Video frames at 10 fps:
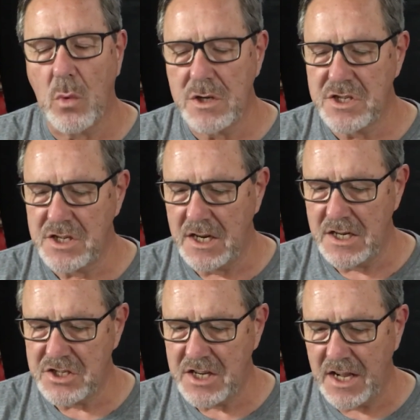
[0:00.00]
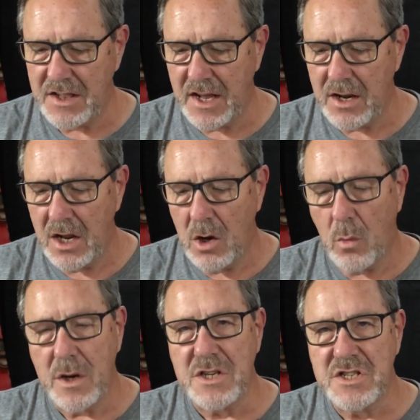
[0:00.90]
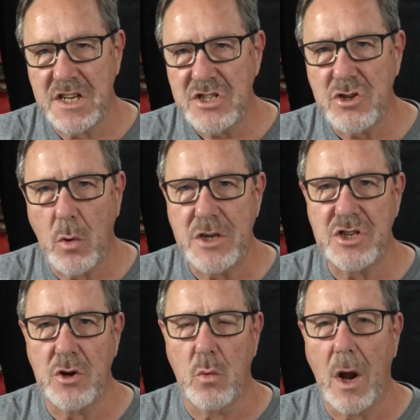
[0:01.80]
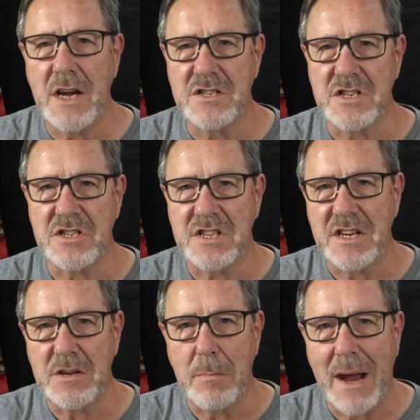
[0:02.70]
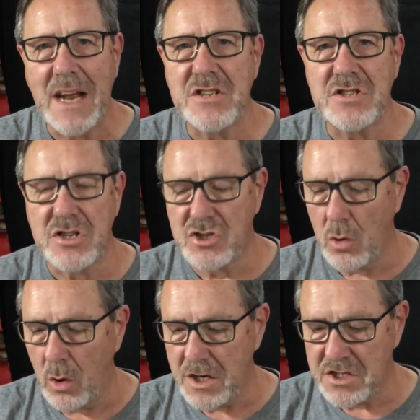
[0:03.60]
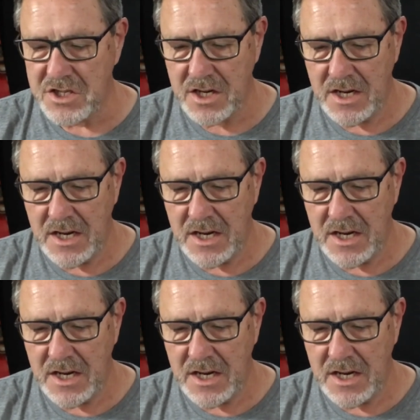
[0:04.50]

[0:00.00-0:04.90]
once said that when a situation arises that demands a choice,